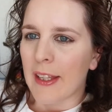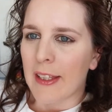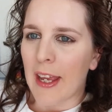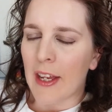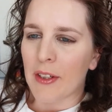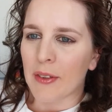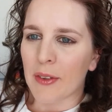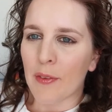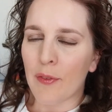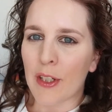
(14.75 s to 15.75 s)
Now,
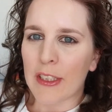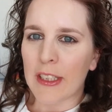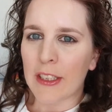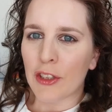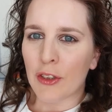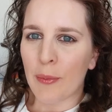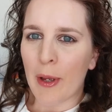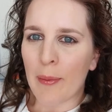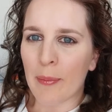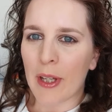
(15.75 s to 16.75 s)
the first thing to
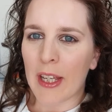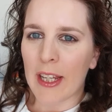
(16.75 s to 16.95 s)
remember